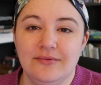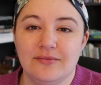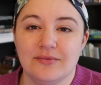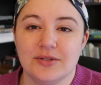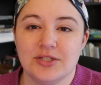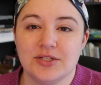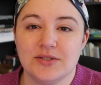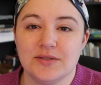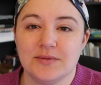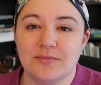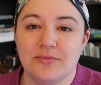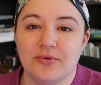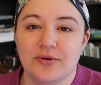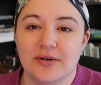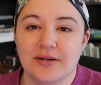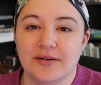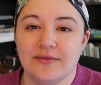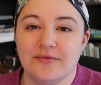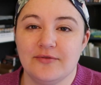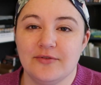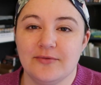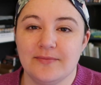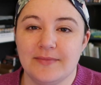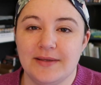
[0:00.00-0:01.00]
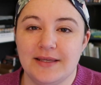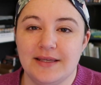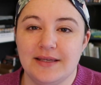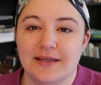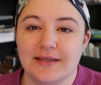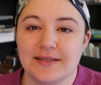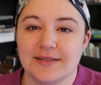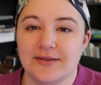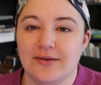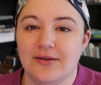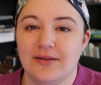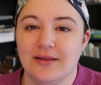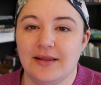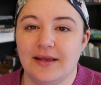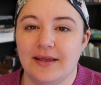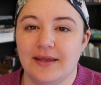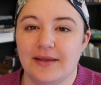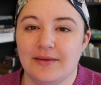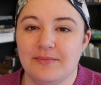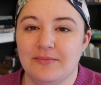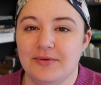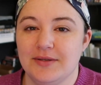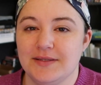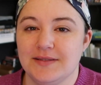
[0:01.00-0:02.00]
which is important for me because I'll
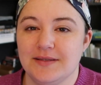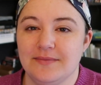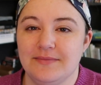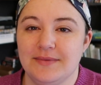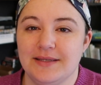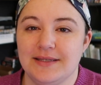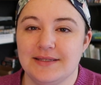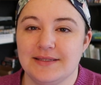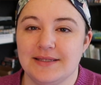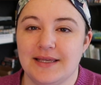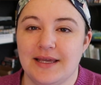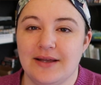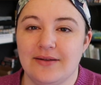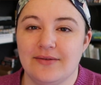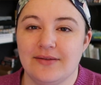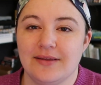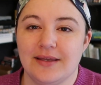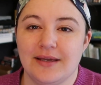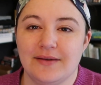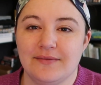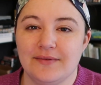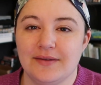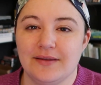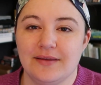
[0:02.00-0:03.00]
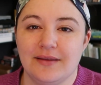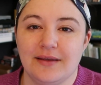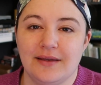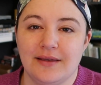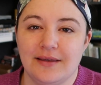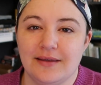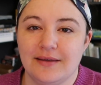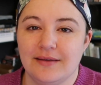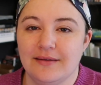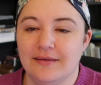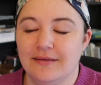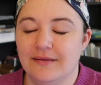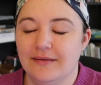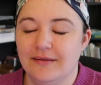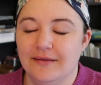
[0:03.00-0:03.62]
like put something down and I have to like